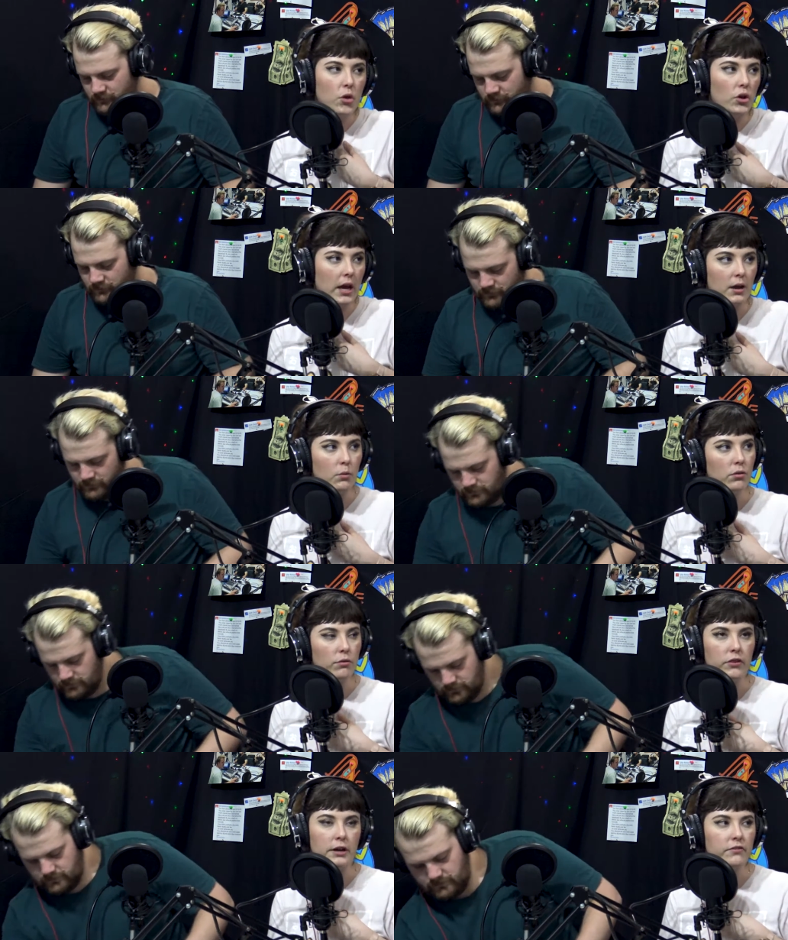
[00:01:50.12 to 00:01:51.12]
Speaker 1: okay with
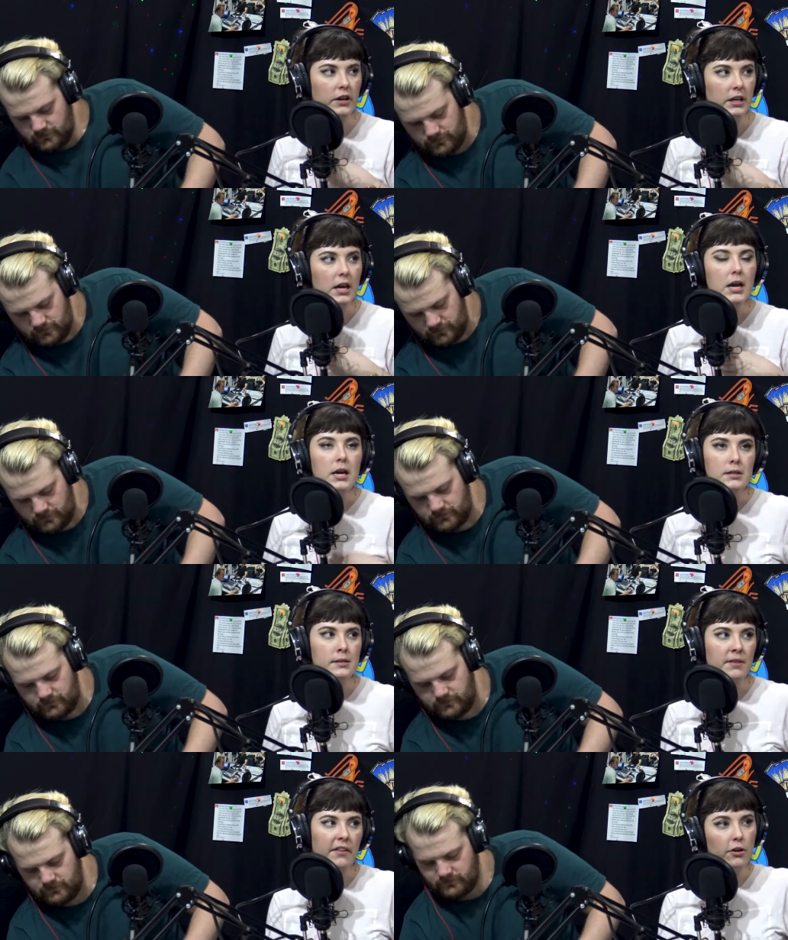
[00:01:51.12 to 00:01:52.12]
or find mm. funny is
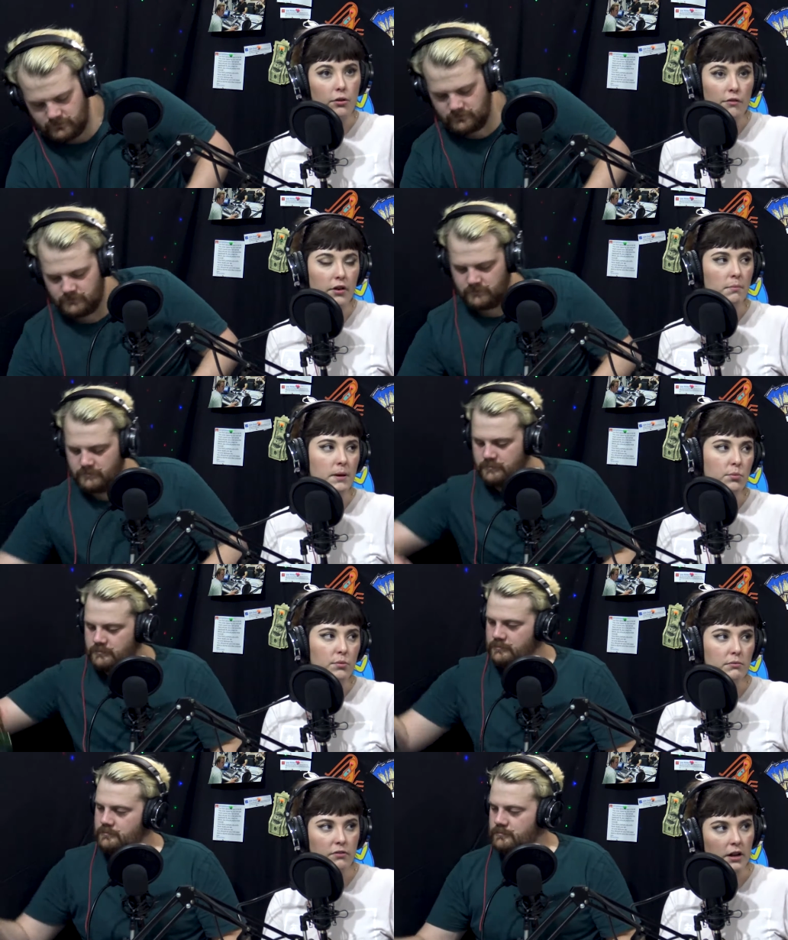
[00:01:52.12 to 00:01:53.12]
something that a lot of other people
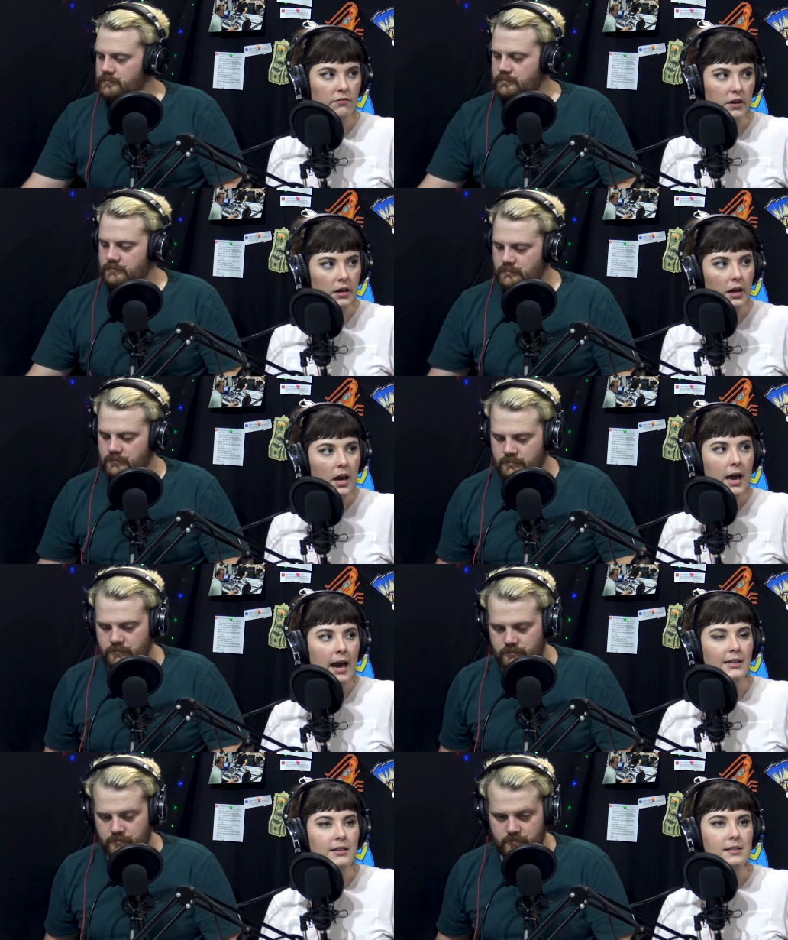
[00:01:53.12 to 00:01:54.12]
would find funny.
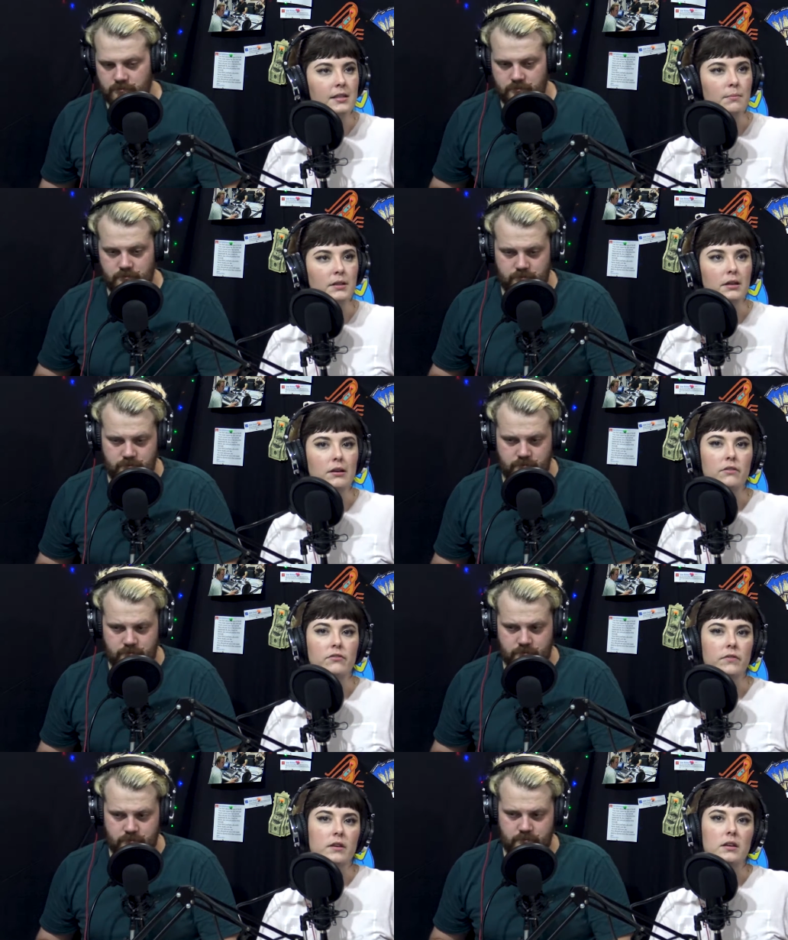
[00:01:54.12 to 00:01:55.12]
Mm. And it's the ability
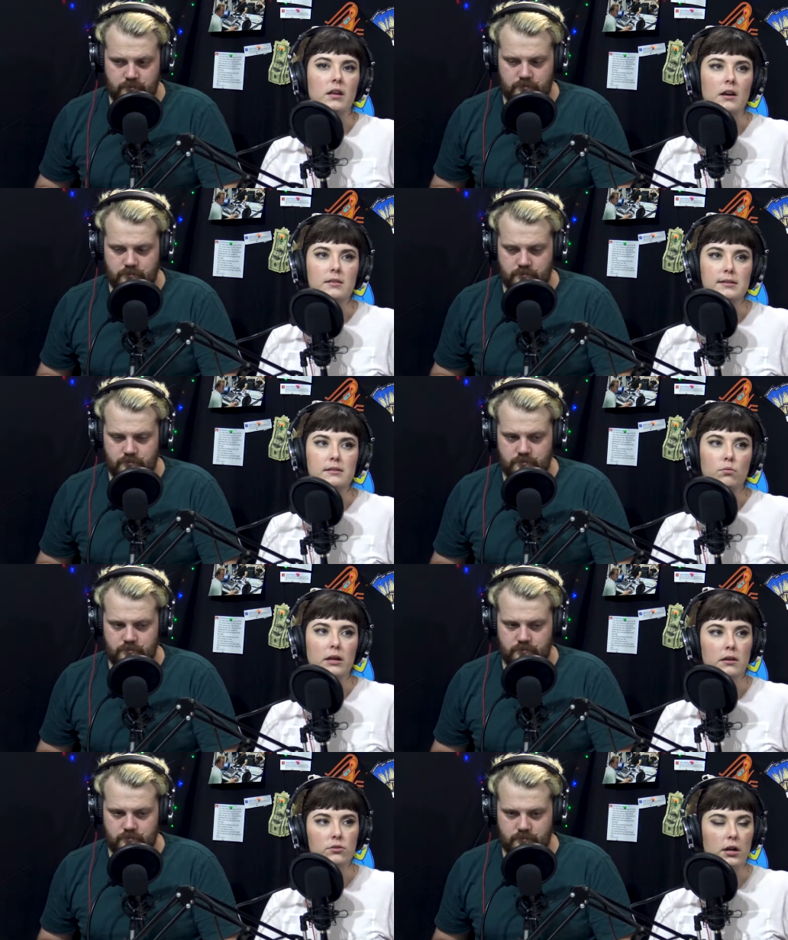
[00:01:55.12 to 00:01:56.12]
of, yes,
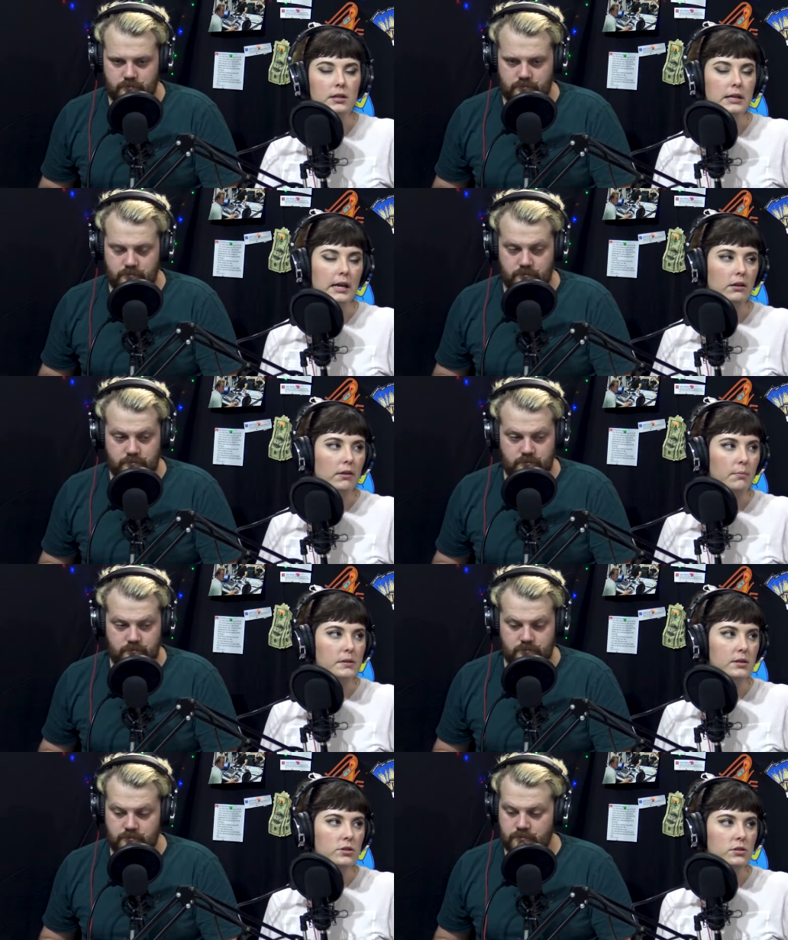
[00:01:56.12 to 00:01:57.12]
we can try and tailor our
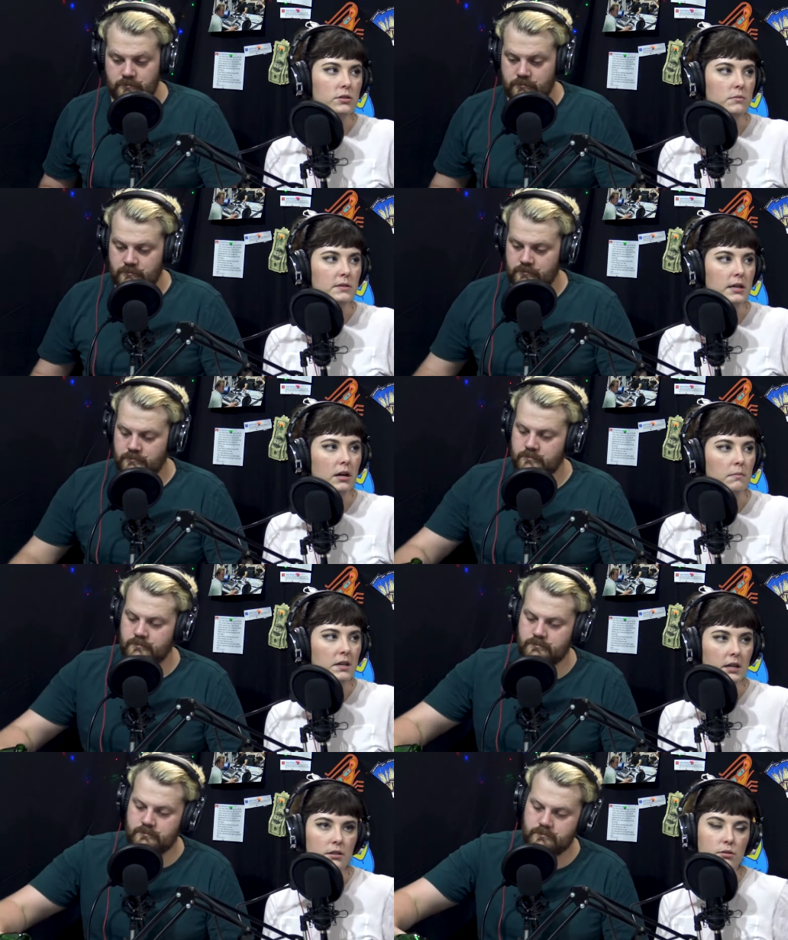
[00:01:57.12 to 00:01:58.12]
positions to be
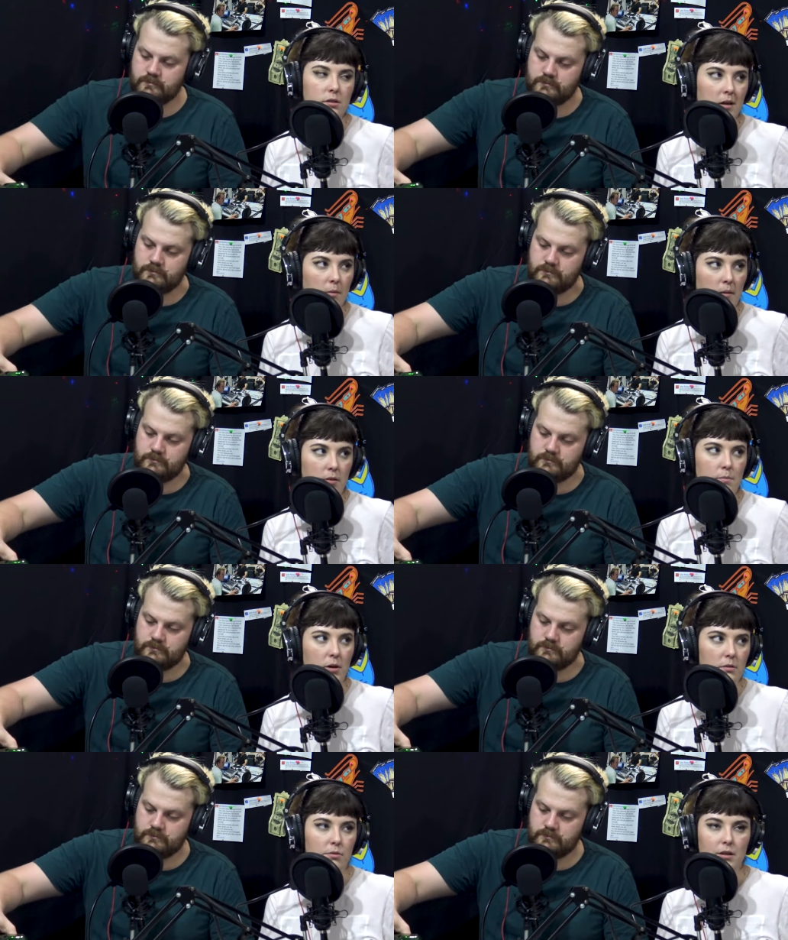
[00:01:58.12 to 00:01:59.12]
accommodating to as many people as
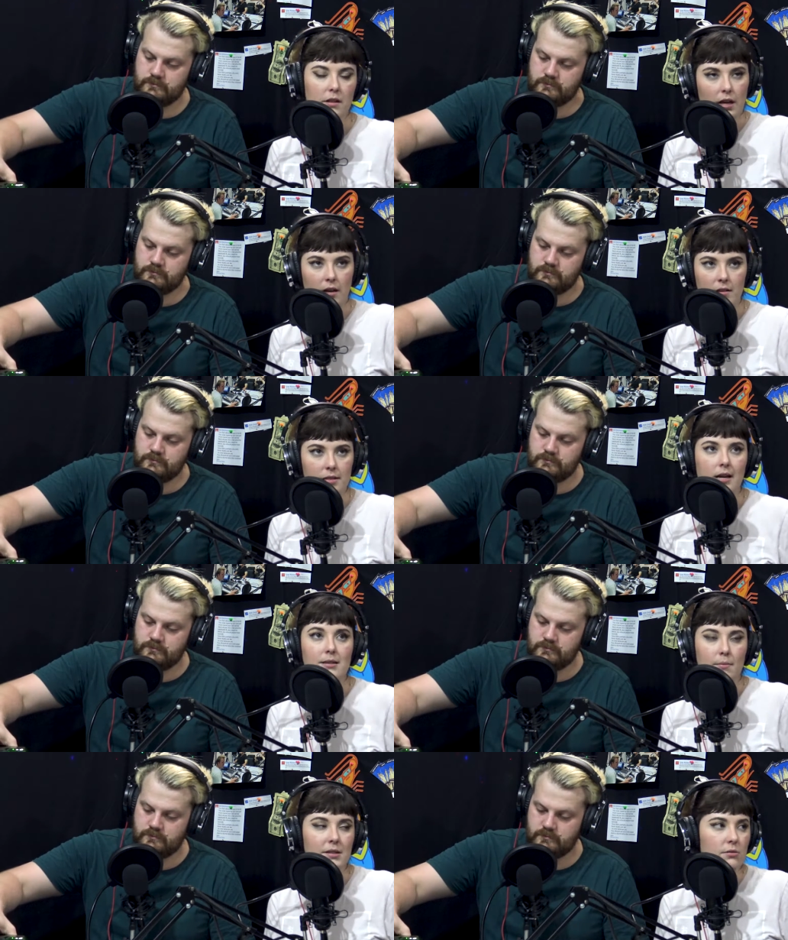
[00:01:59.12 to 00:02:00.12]
possible, but at the end of the day,
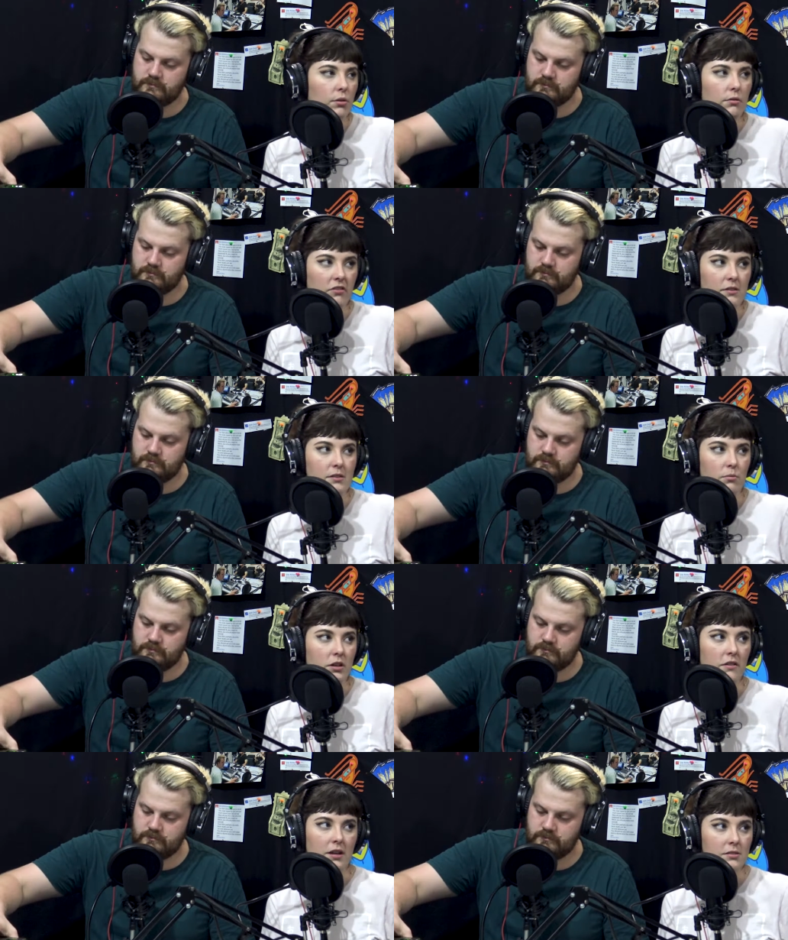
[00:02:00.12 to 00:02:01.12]
something's going to offend
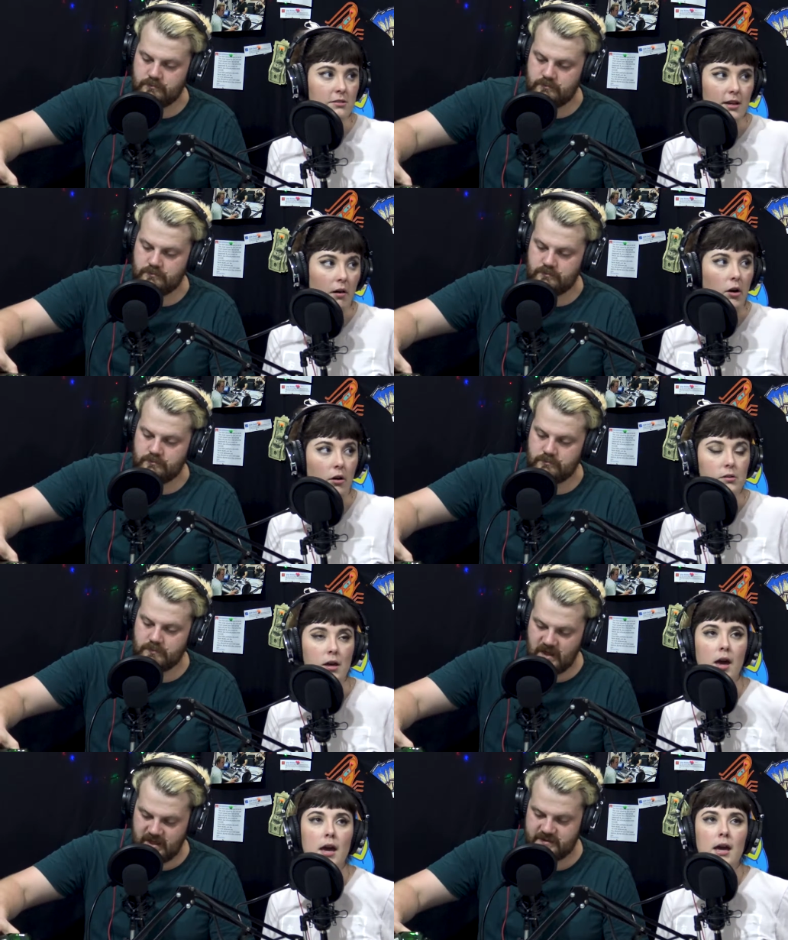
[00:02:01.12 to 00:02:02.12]
someone, and that's just how it goes. Yeah,